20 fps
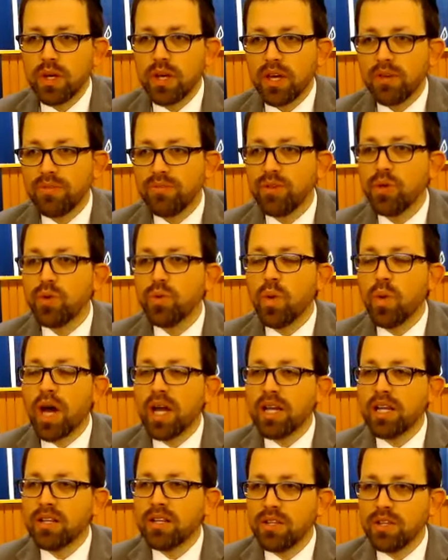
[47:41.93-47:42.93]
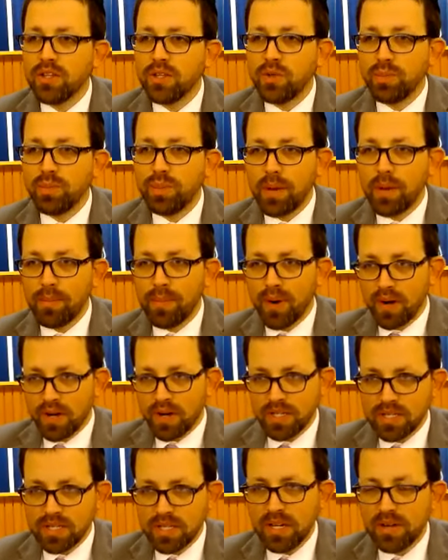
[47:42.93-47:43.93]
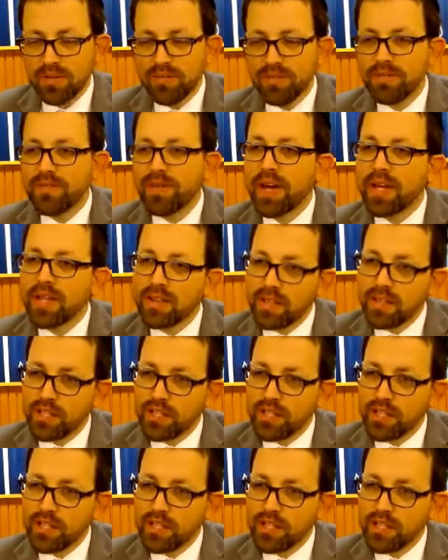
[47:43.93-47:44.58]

If you wanted to be a partisan and fight